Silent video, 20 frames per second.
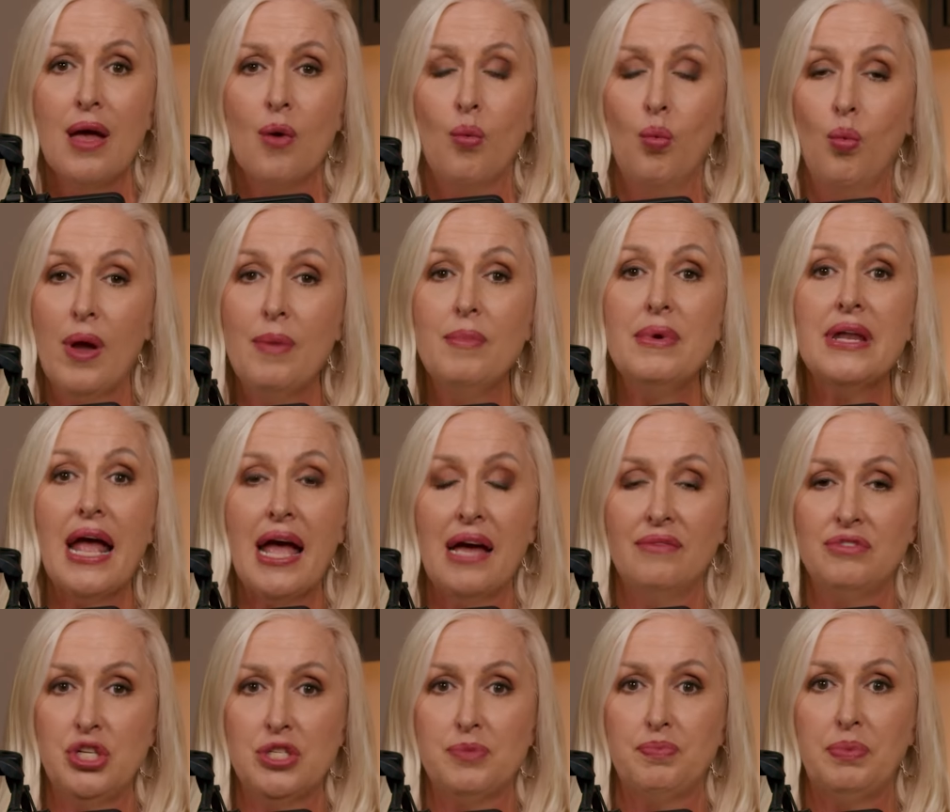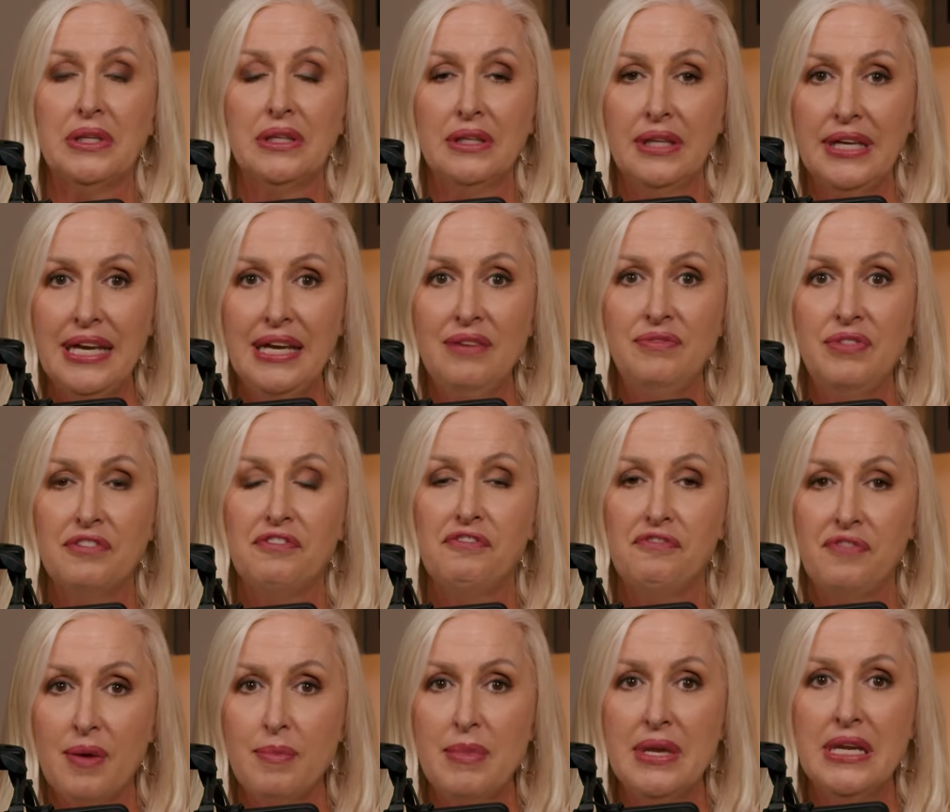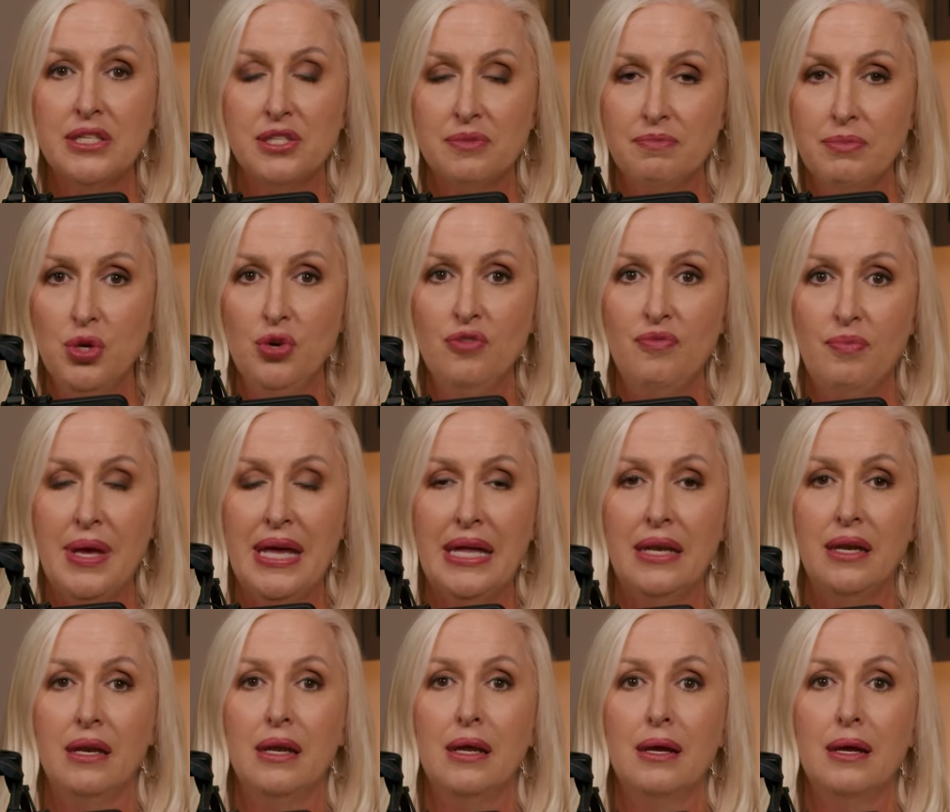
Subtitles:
women have just believed the feminist movement